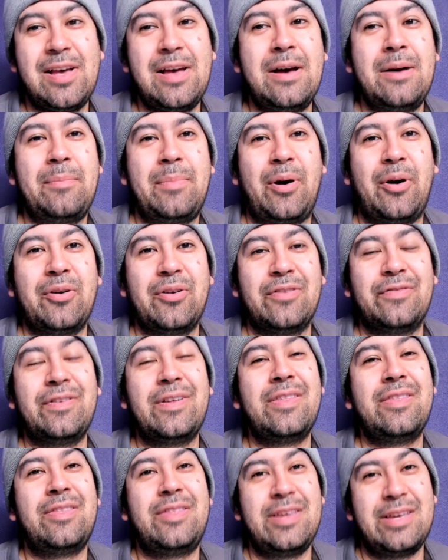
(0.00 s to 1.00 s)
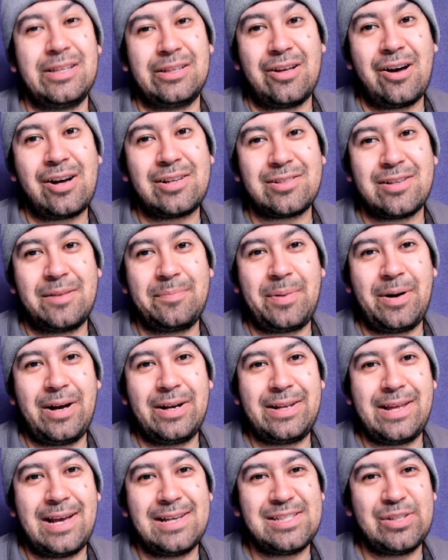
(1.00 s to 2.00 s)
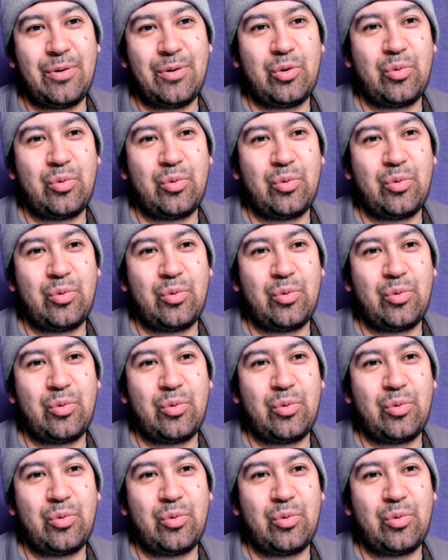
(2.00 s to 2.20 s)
part of the Locked On Podcast Network.